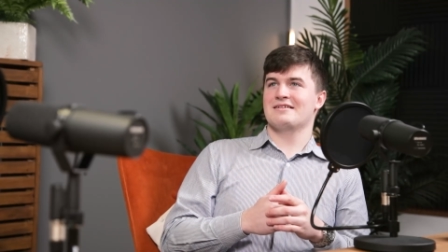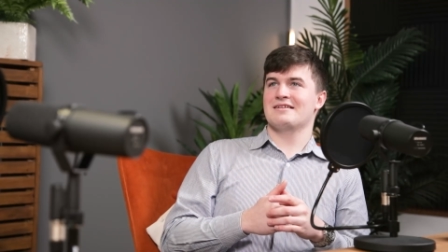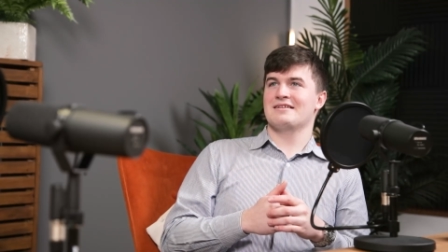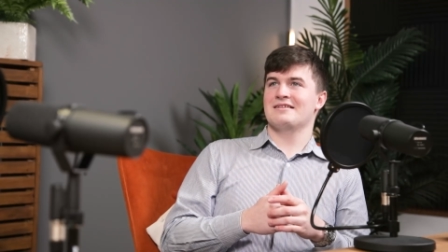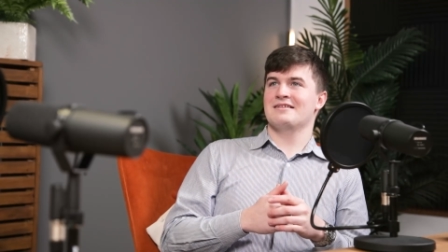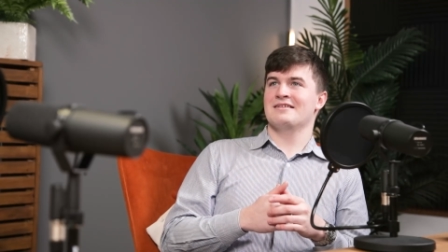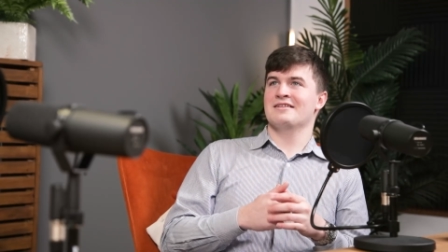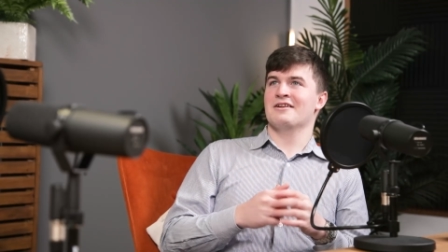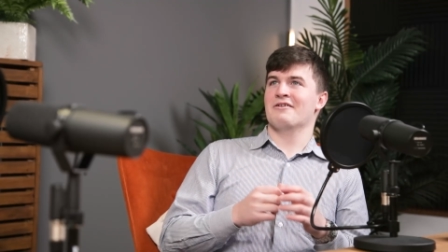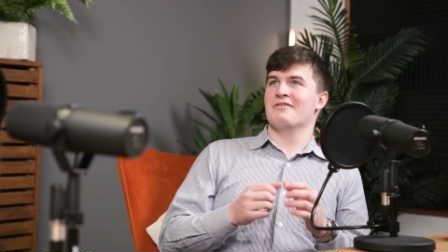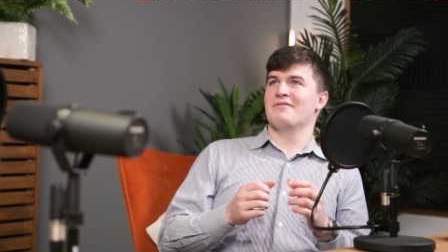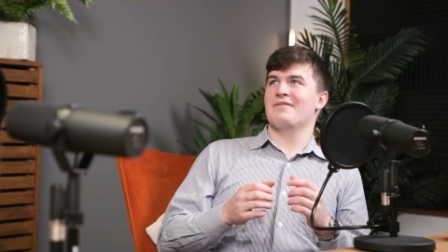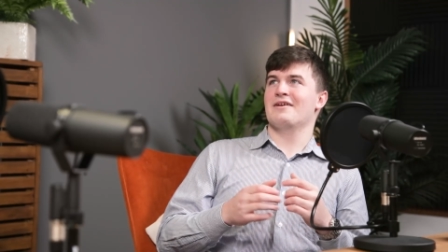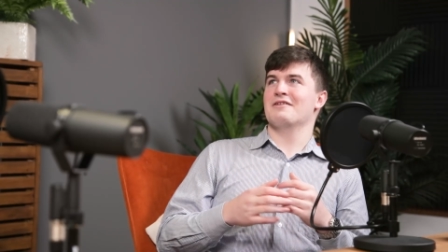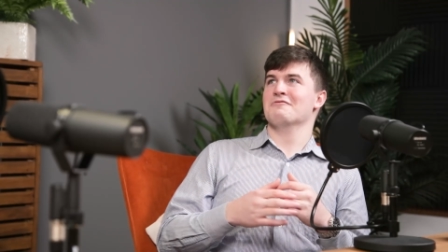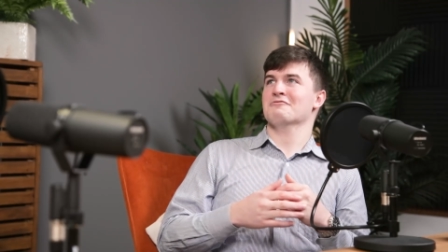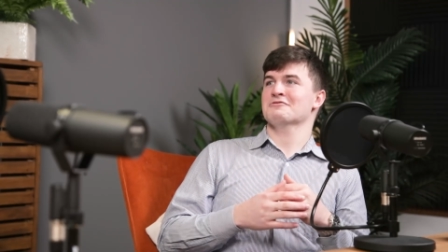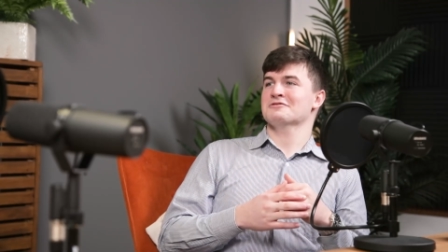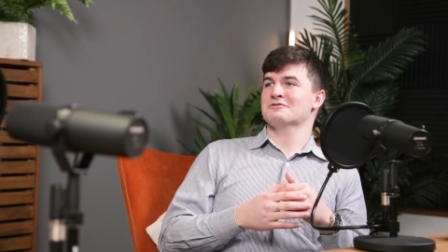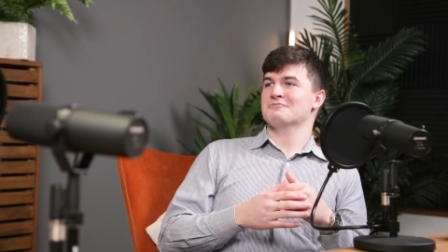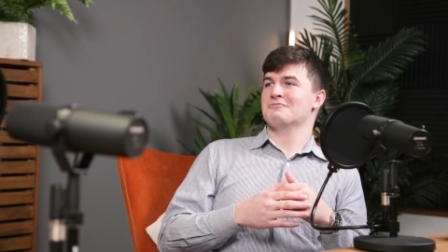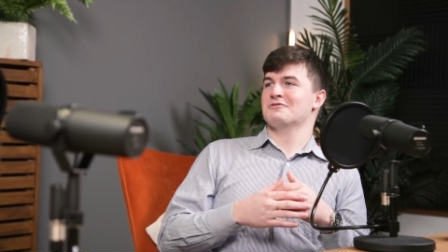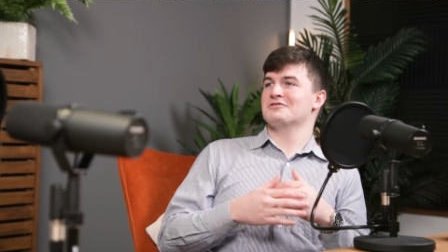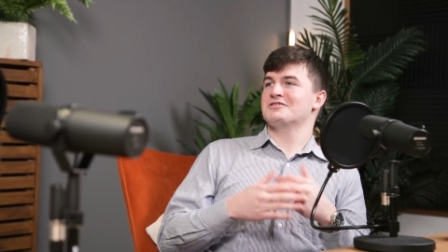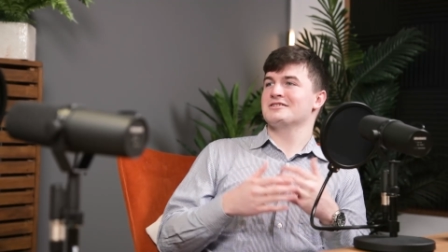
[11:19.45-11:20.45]
you know, if
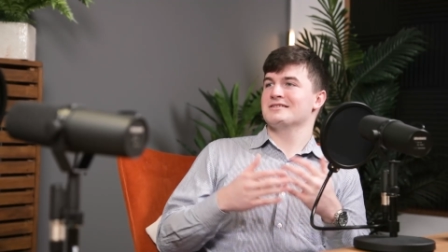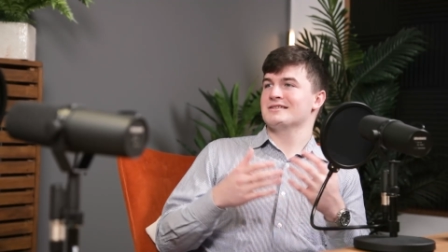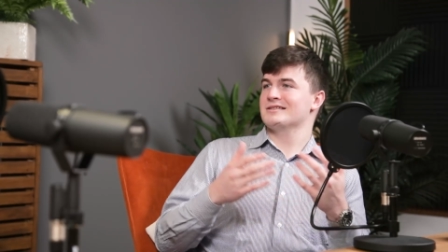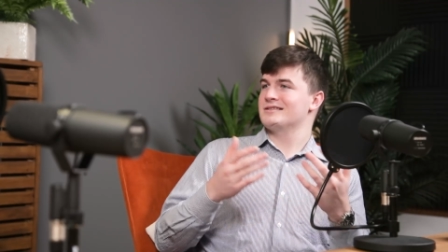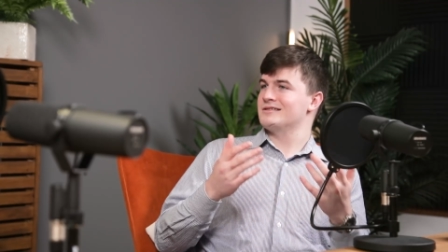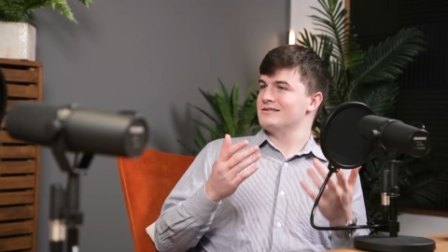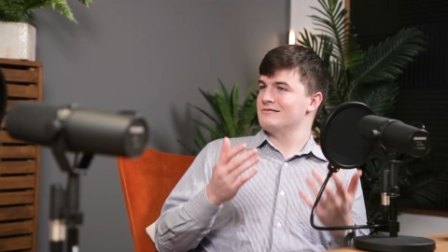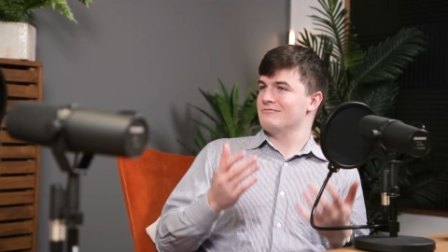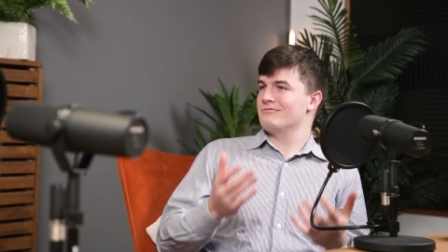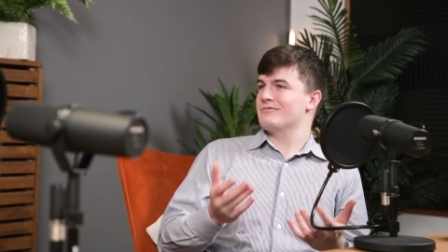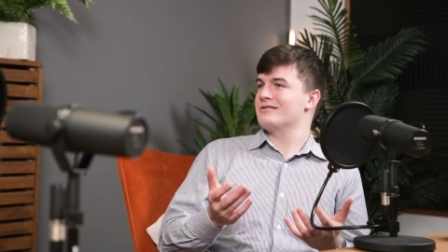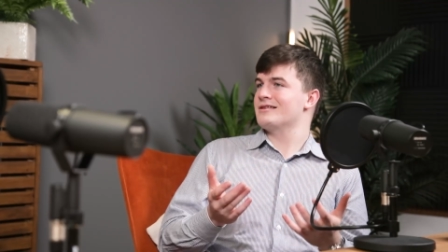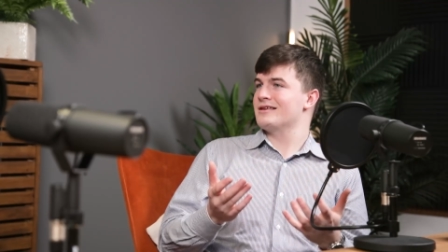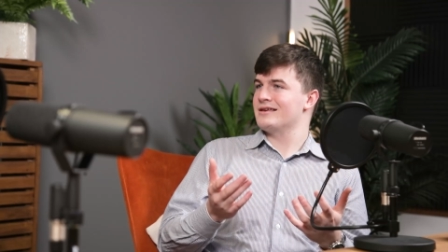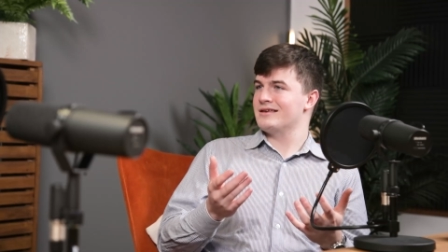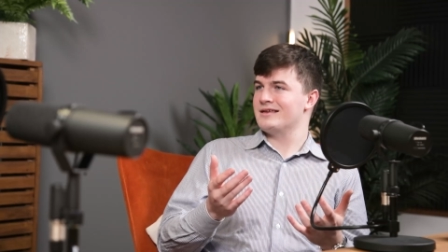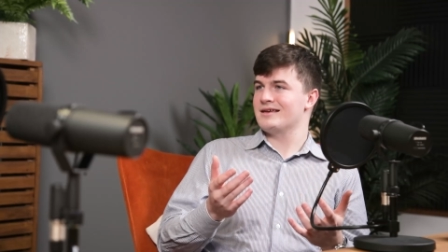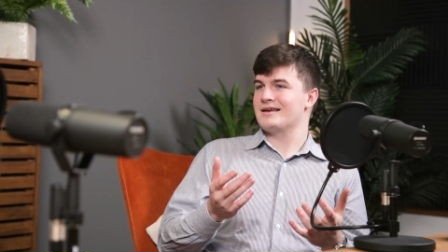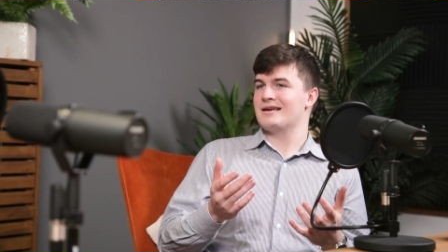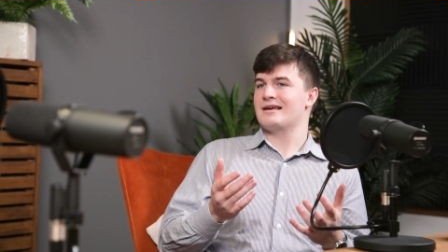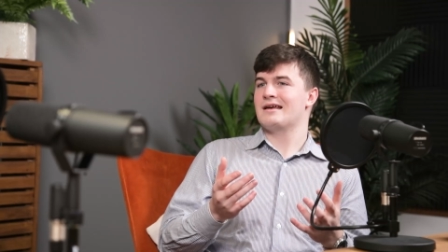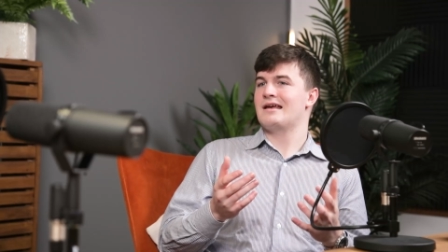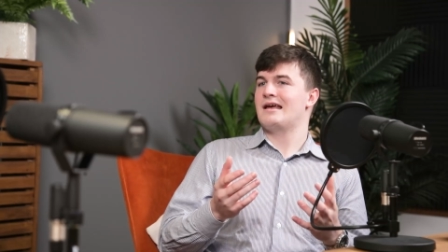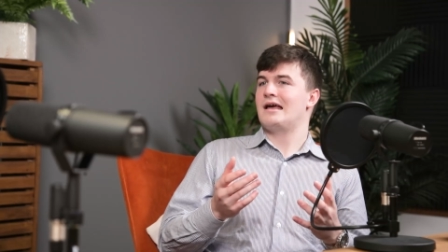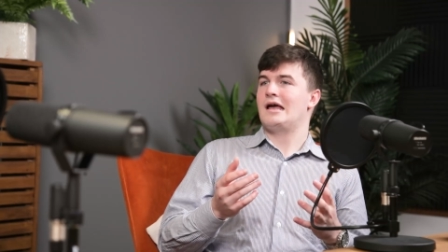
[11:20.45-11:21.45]
anyone's watching this sort of
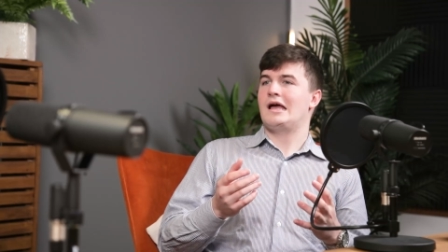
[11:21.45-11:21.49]
thinking,